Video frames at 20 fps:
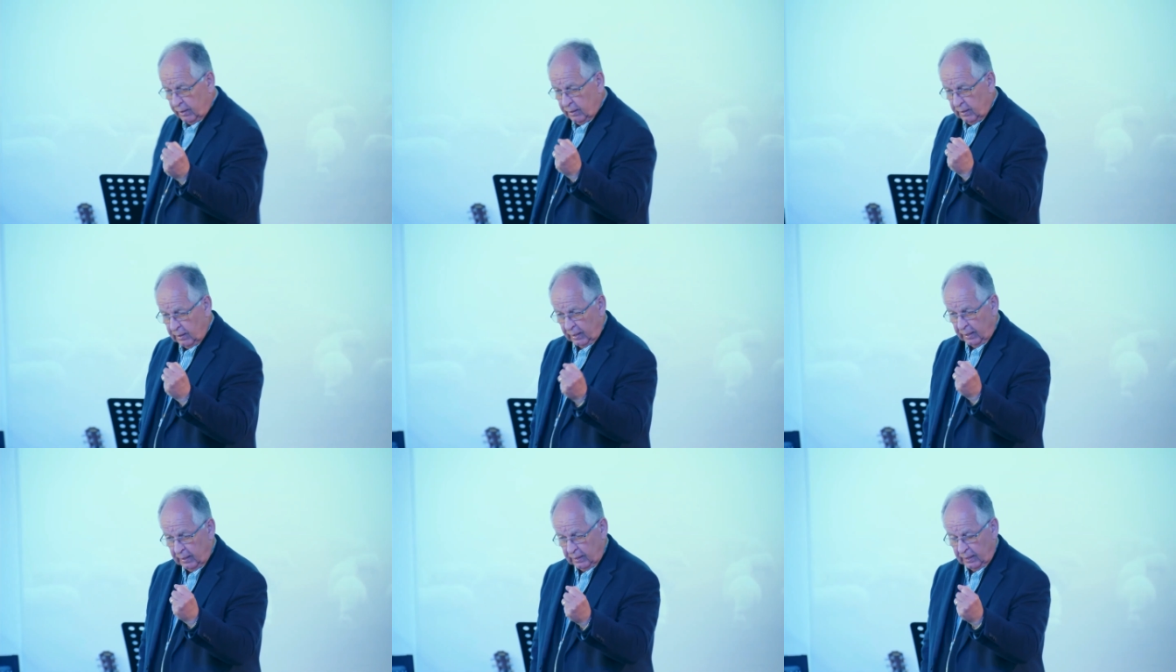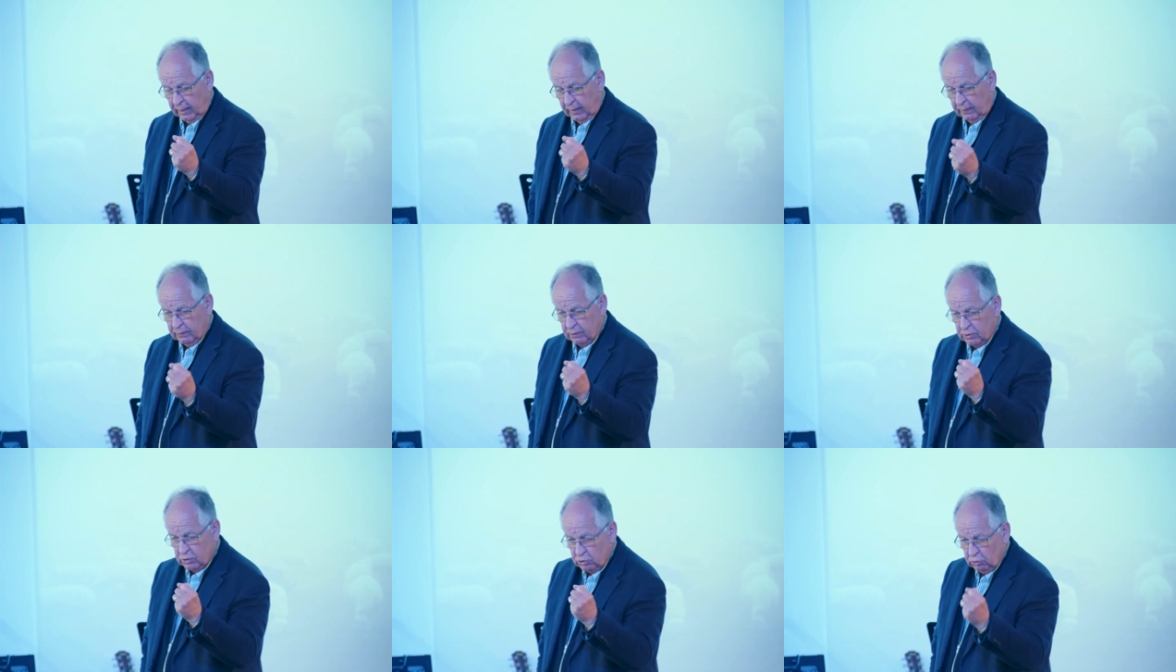in, in,
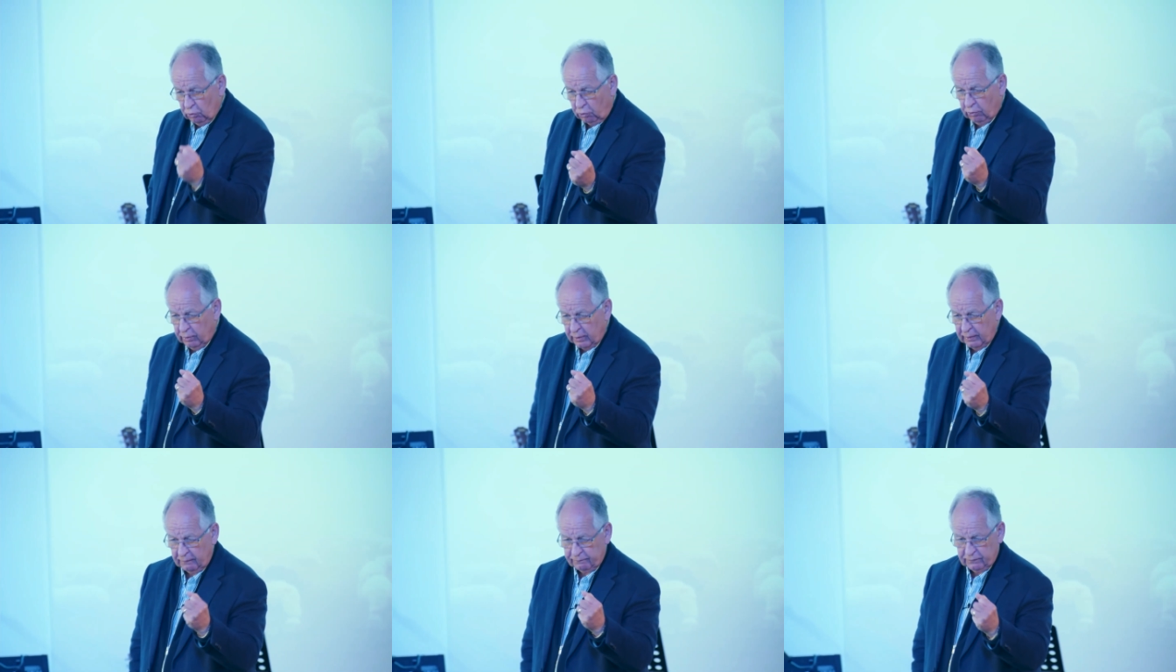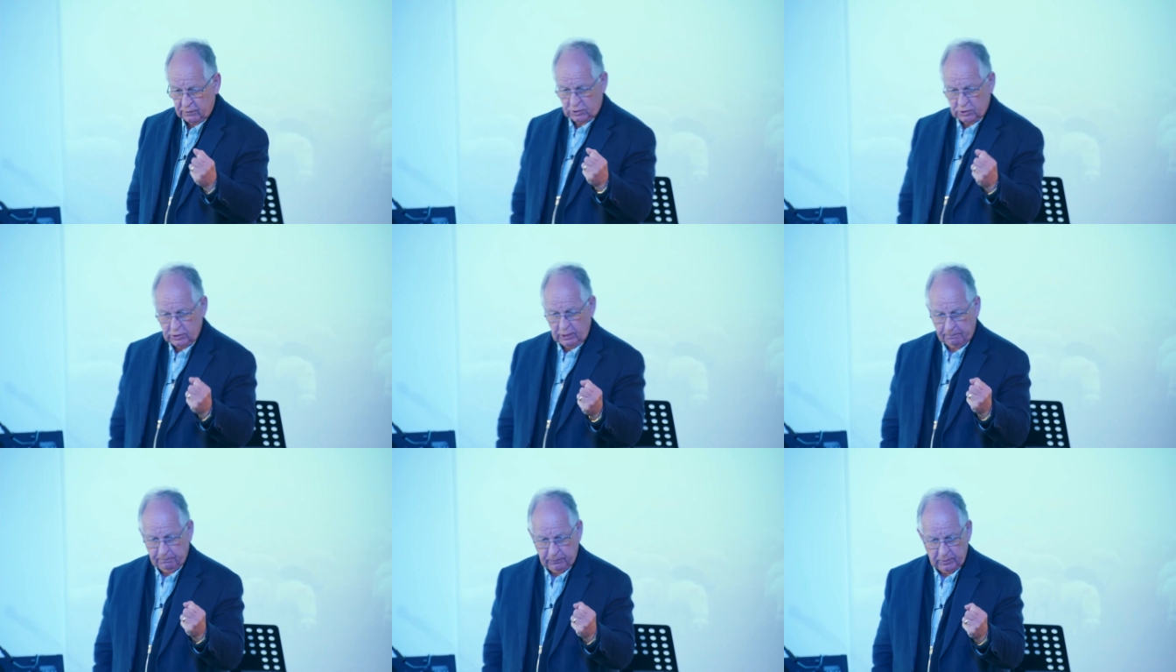in the story of the
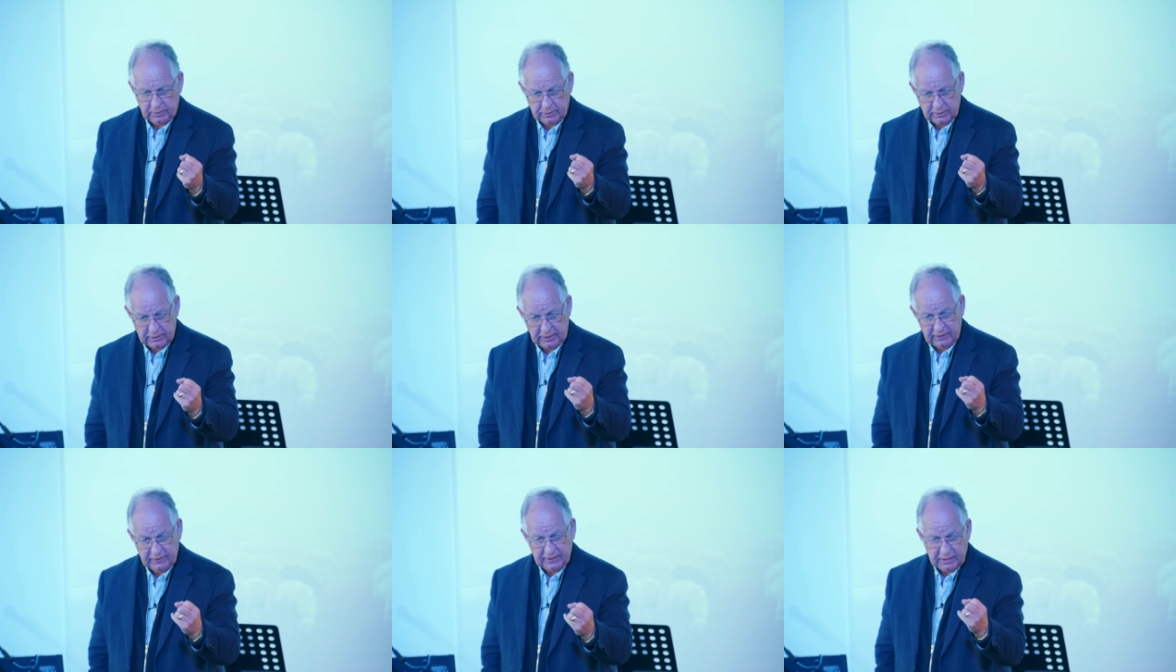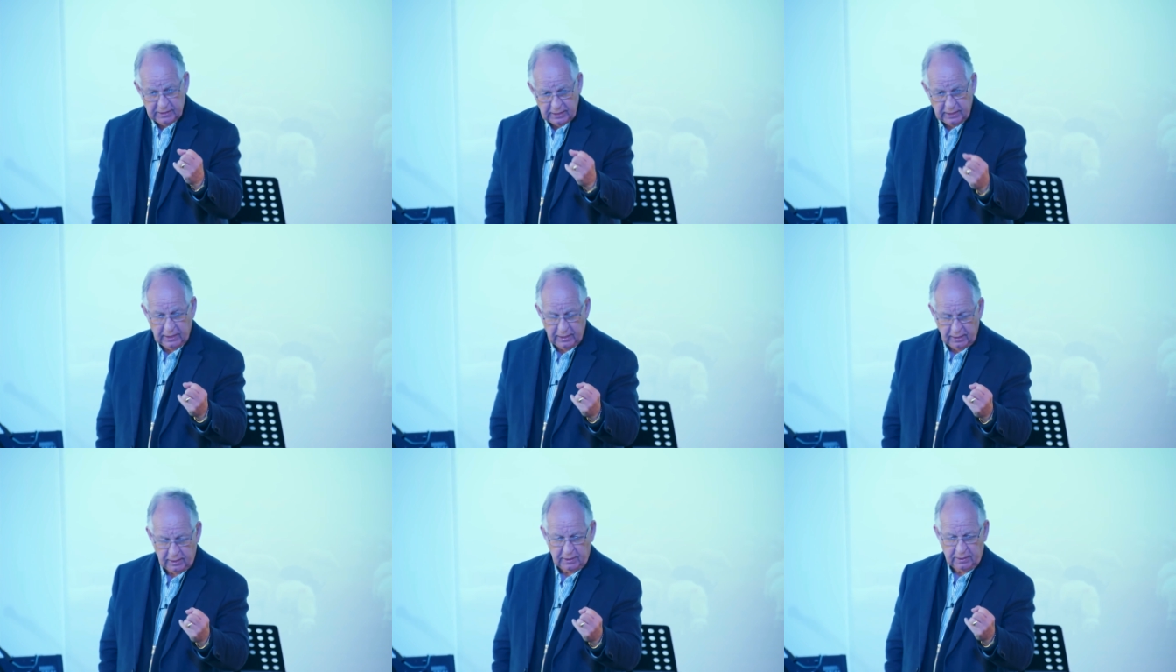shepherds in the
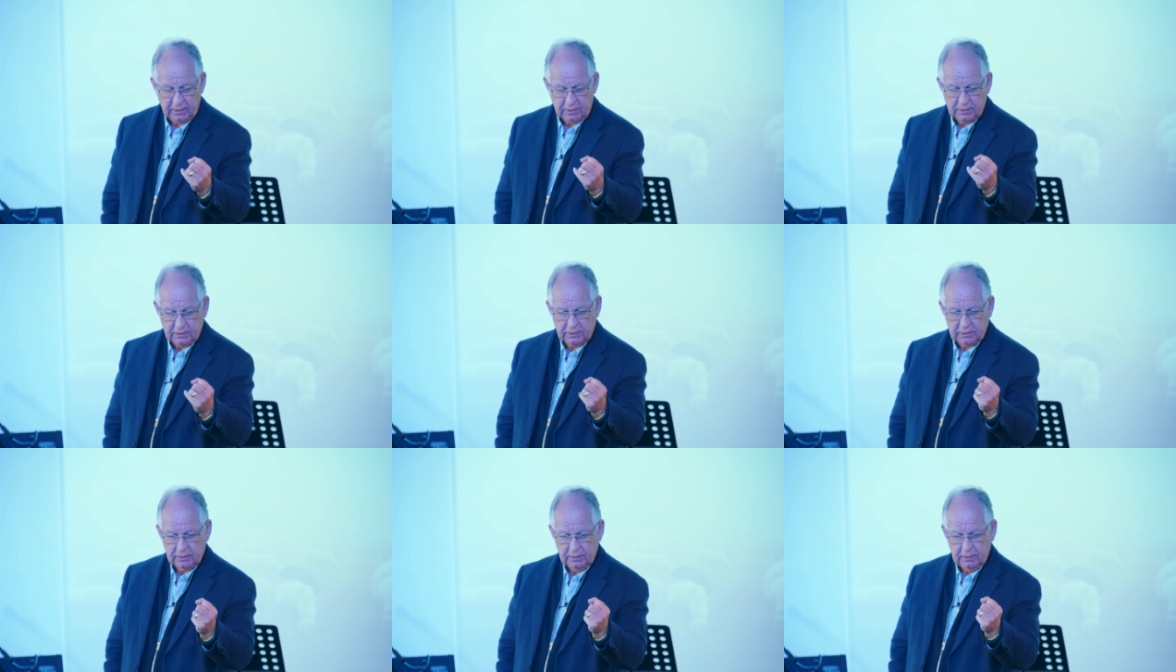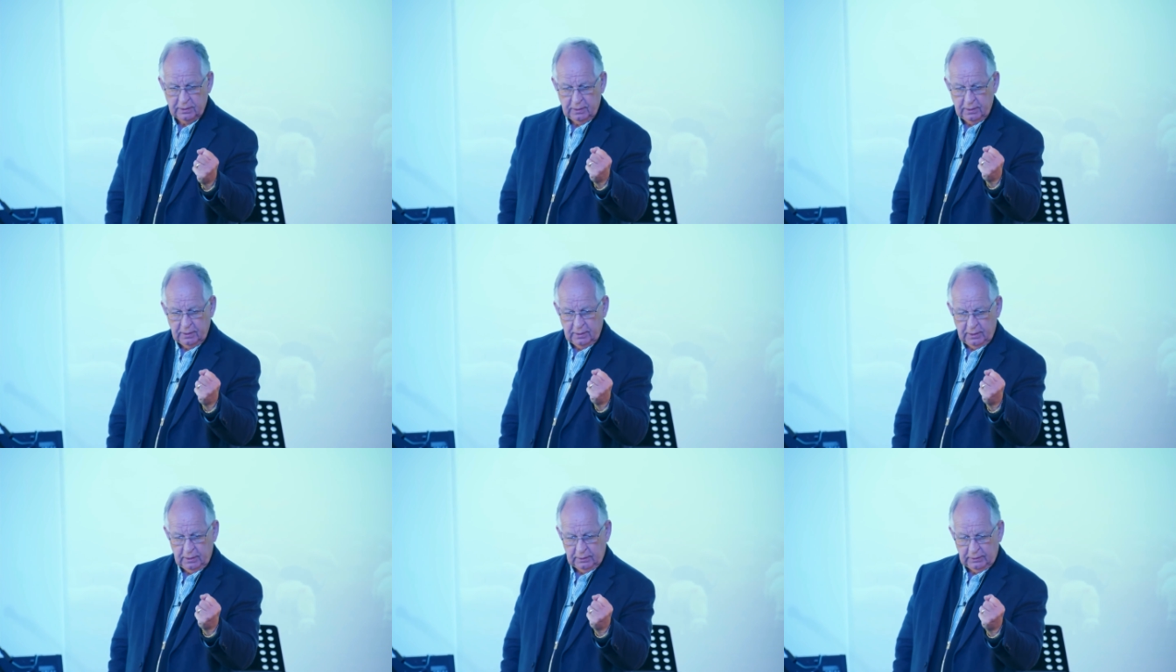Near East
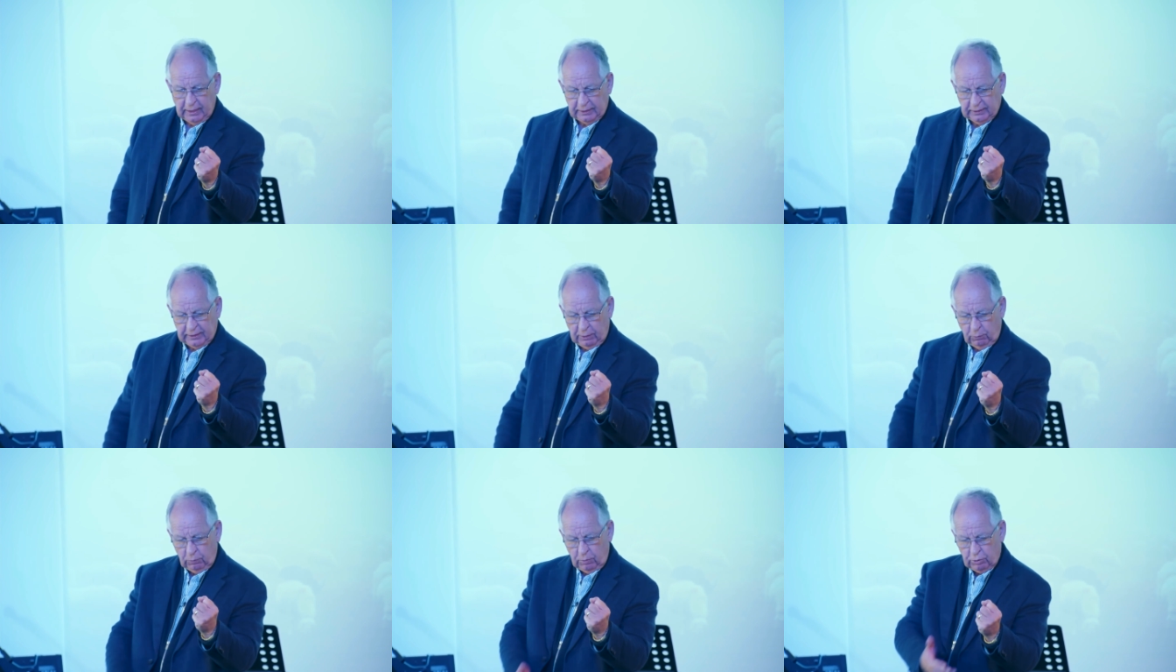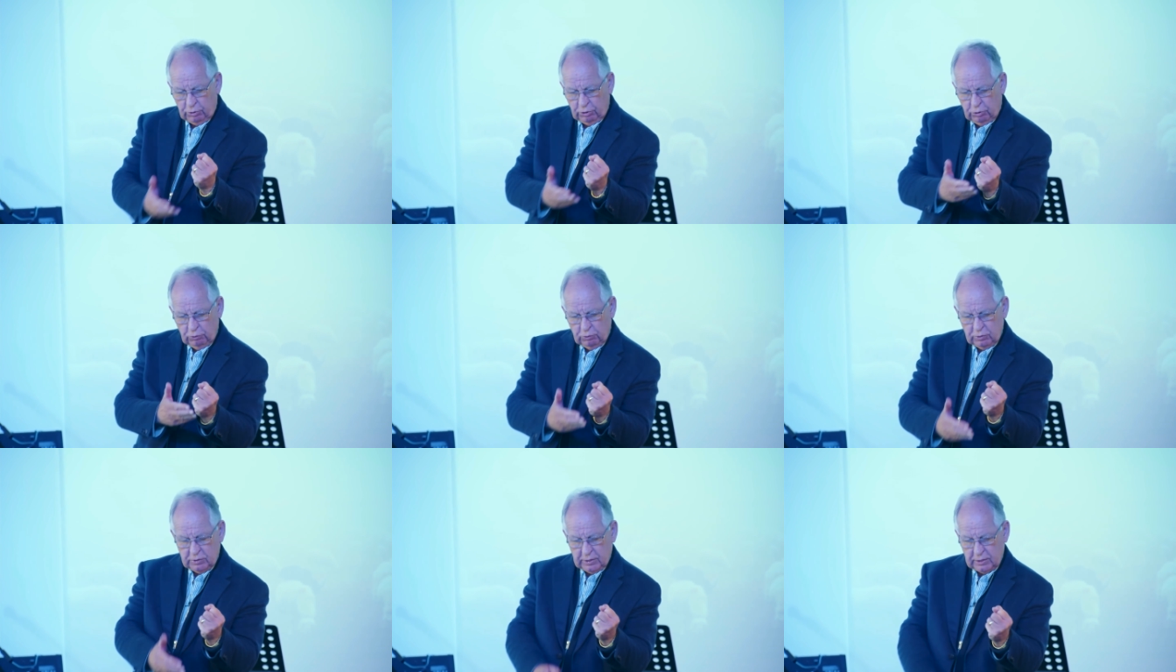that they will
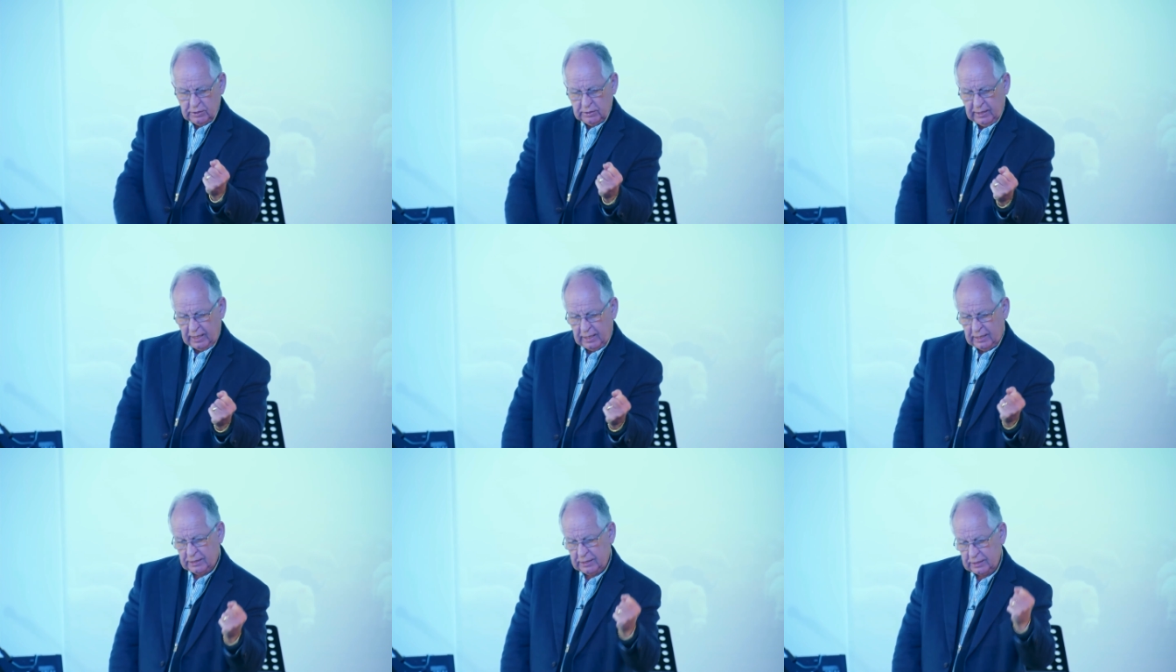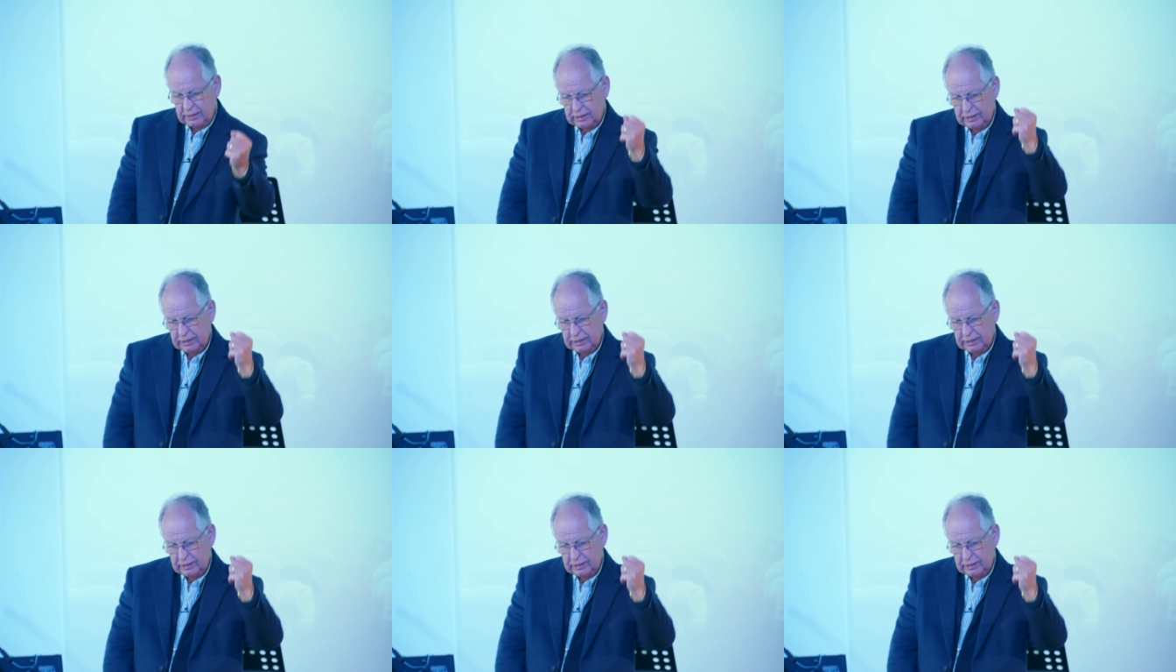use this end to